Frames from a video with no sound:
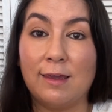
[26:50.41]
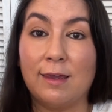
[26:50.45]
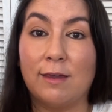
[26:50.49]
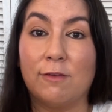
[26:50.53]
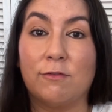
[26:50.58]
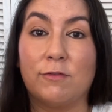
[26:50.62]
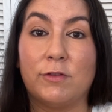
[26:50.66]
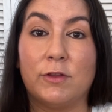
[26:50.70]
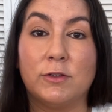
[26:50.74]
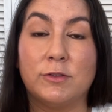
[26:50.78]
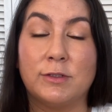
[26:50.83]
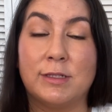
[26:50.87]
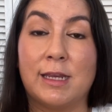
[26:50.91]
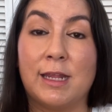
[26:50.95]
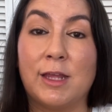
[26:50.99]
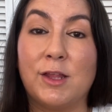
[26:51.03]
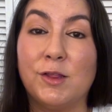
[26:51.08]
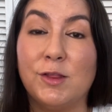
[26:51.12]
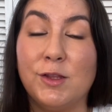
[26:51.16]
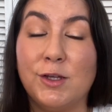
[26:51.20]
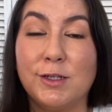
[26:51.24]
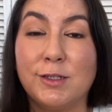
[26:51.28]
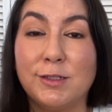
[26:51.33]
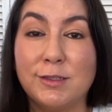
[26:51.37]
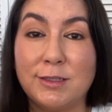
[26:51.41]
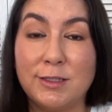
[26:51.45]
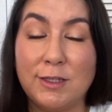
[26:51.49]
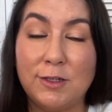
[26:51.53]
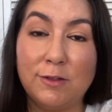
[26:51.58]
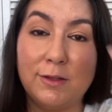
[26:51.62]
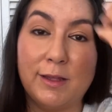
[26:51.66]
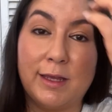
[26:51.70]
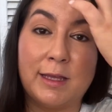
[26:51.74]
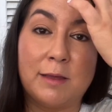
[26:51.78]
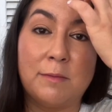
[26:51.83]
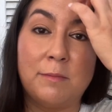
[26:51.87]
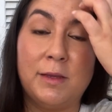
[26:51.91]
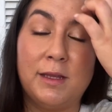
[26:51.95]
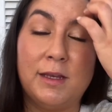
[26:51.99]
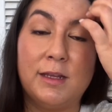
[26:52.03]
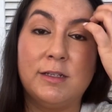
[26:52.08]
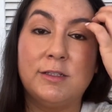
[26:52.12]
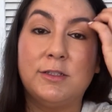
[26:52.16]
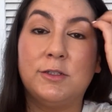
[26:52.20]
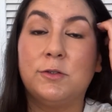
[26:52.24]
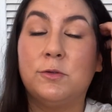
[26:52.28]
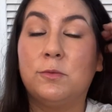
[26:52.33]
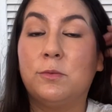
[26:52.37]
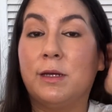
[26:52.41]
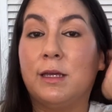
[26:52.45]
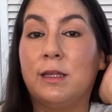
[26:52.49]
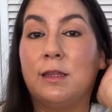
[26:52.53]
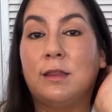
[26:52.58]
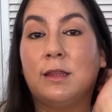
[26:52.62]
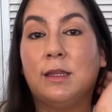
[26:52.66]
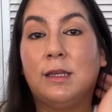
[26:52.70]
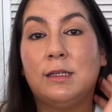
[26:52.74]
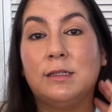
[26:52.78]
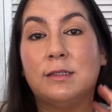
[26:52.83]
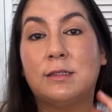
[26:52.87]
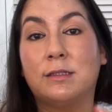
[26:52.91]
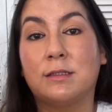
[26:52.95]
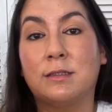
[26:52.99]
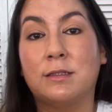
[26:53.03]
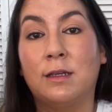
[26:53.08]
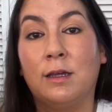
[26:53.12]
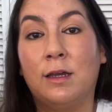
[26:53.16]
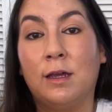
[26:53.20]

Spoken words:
if there's any looks you'd like me to do with these